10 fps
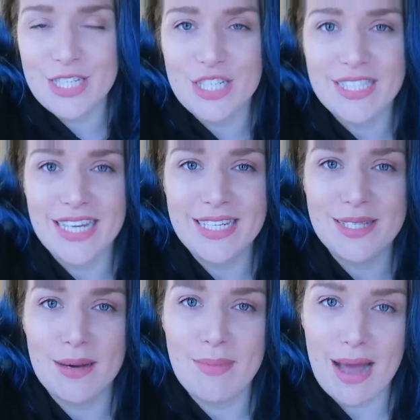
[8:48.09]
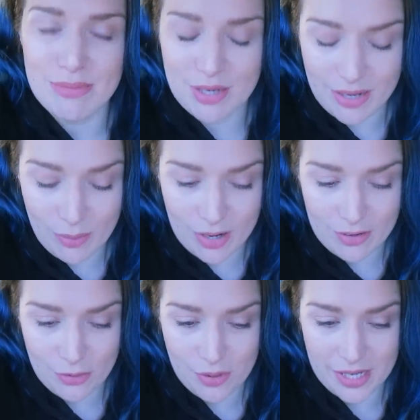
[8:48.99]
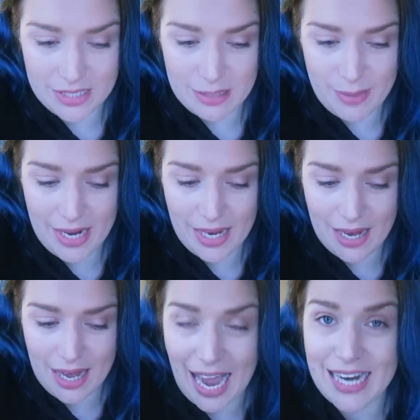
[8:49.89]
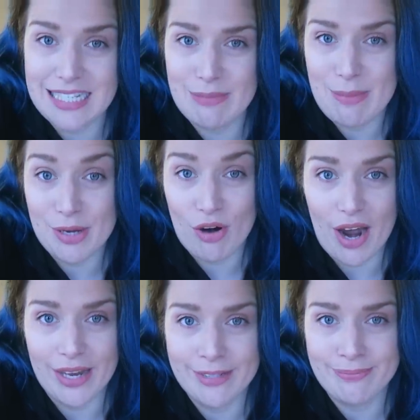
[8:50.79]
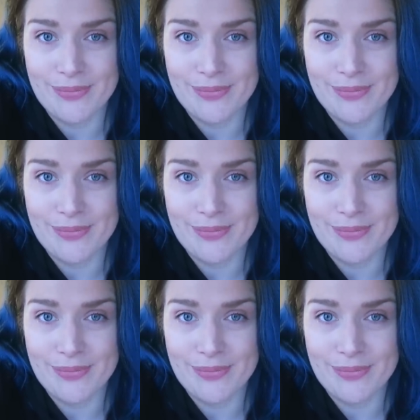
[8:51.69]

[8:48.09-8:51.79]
She said some absolutely wonderful things to me that actually made me cry.